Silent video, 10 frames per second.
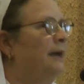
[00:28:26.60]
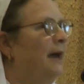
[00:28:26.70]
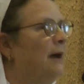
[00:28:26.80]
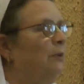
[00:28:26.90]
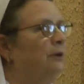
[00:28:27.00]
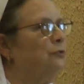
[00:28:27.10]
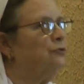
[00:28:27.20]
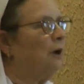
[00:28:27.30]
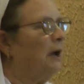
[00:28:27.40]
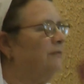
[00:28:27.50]
And when you
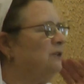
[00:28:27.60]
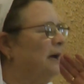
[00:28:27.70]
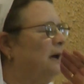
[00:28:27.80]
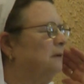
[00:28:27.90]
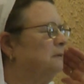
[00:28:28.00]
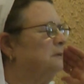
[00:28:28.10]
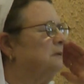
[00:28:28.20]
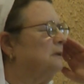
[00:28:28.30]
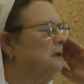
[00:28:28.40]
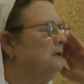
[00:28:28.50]
drive down
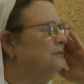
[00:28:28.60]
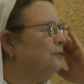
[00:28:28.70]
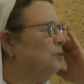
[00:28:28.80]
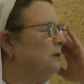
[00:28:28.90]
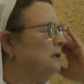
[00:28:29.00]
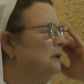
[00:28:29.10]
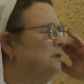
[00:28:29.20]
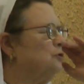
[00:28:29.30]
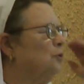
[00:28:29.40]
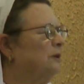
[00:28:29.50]
in
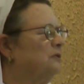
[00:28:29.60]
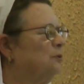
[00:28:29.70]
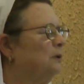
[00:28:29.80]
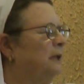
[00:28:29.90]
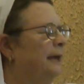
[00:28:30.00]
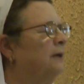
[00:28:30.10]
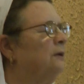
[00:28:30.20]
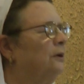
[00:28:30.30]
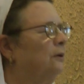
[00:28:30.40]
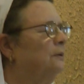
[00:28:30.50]
Florida towards
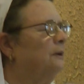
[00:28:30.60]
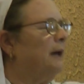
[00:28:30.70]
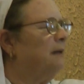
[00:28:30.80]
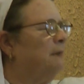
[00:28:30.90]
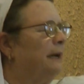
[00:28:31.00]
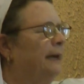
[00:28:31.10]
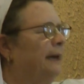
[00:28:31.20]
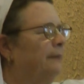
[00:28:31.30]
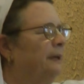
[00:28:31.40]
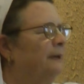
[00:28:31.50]
Orlando and
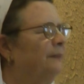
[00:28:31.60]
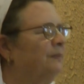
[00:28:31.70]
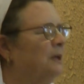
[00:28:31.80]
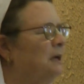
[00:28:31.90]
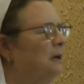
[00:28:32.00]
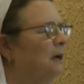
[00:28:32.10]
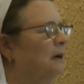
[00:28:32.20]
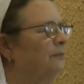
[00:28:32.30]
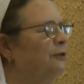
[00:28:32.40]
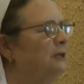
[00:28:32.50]
Miami,
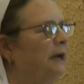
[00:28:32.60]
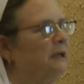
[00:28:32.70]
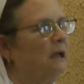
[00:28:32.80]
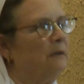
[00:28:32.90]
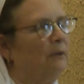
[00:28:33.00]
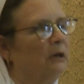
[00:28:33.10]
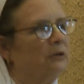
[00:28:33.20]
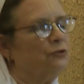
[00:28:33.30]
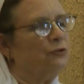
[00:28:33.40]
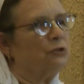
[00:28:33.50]
Hridayananda
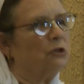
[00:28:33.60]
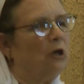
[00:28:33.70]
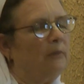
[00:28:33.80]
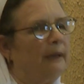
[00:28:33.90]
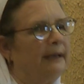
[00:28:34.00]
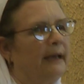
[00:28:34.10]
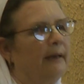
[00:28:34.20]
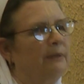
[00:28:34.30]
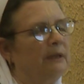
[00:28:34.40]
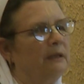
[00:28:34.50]
Maharaj used to call
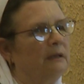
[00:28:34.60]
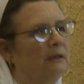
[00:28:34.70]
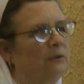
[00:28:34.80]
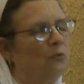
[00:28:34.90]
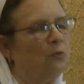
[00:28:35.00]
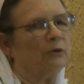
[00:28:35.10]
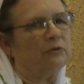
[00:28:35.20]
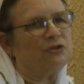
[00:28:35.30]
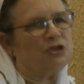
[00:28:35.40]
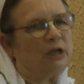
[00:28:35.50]
Miami the
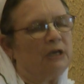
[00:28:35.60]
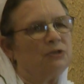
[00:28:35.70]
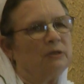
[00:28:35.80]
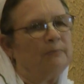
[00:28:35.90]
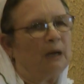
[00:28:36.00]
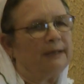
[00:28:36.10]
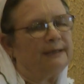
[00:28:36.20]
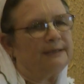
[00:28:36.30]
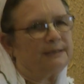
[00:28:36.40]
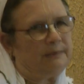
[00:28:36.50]
world's changing
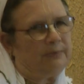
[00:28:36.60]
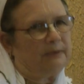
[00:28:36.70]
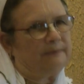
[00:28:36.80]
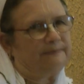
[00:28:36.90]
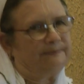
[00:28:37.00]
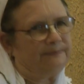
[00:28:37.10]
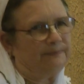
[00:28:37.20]
body exhibit.